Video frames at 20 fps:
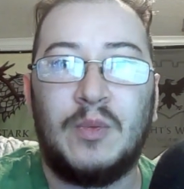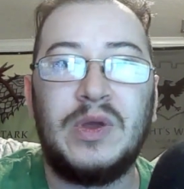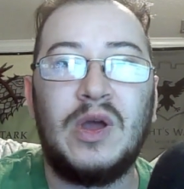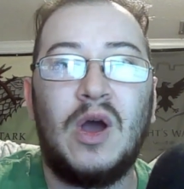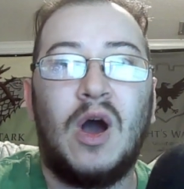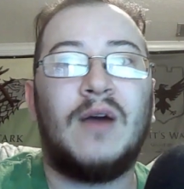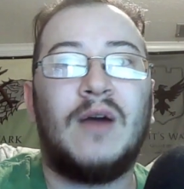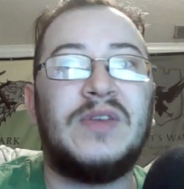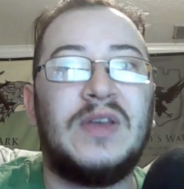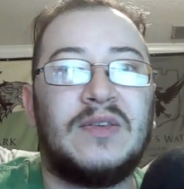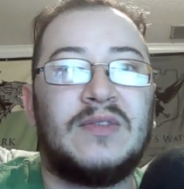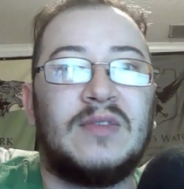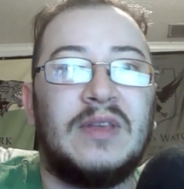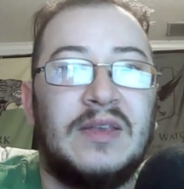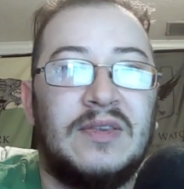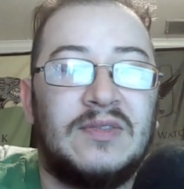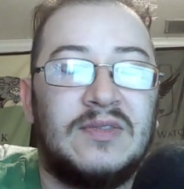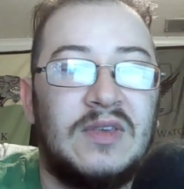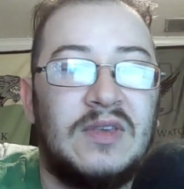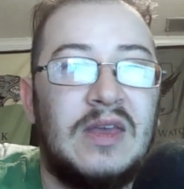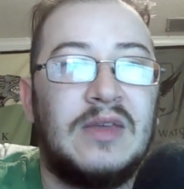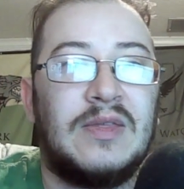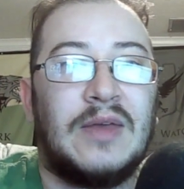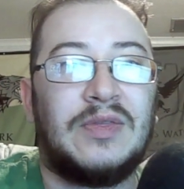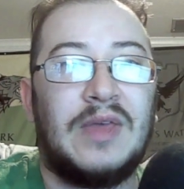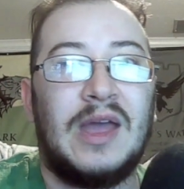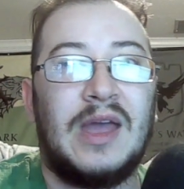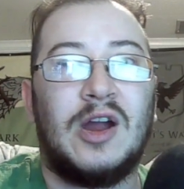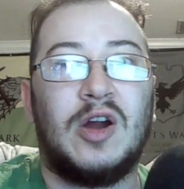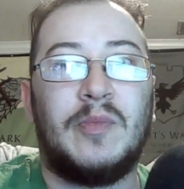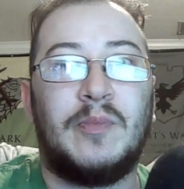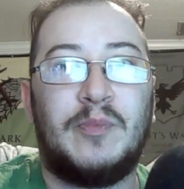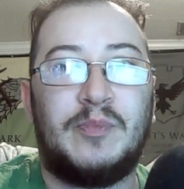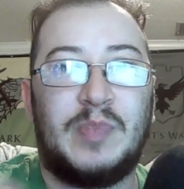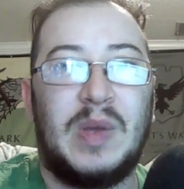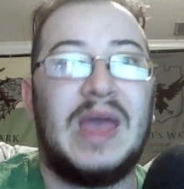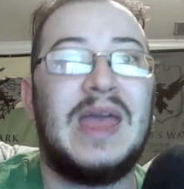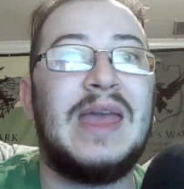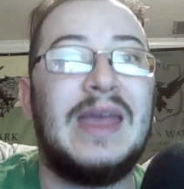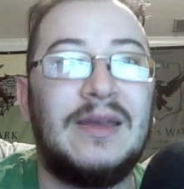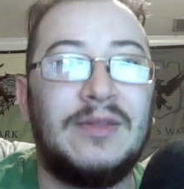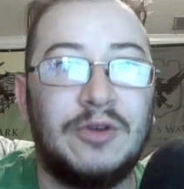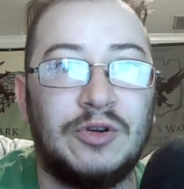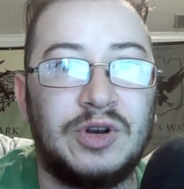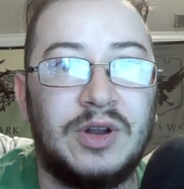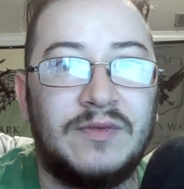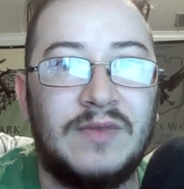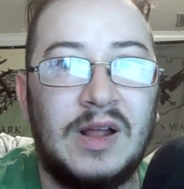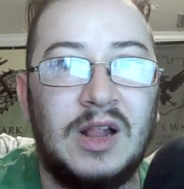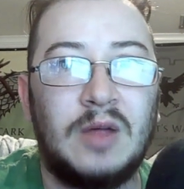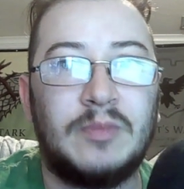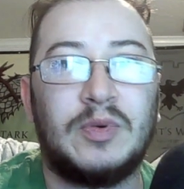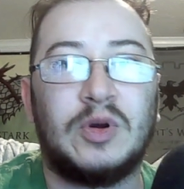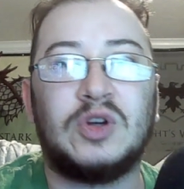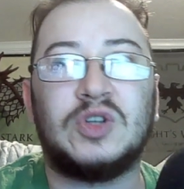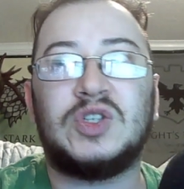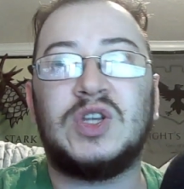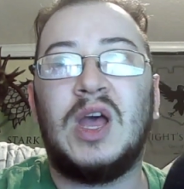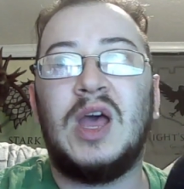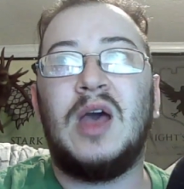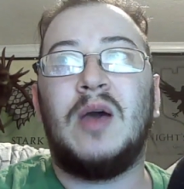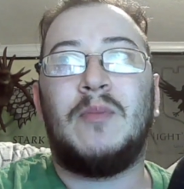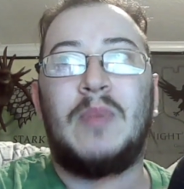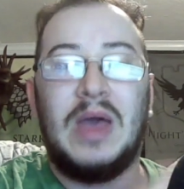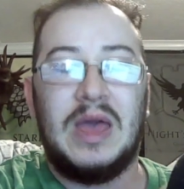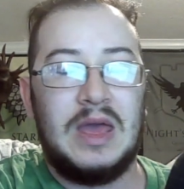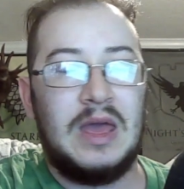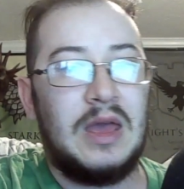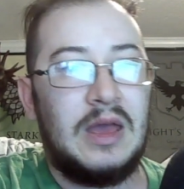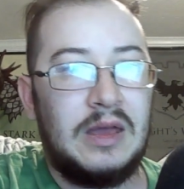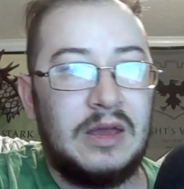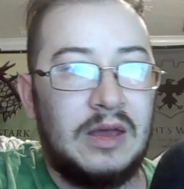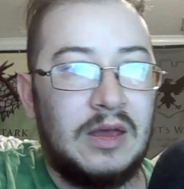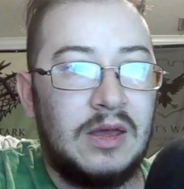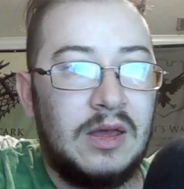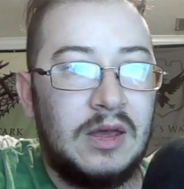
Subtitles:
We obviously see that they are paying their developers, paying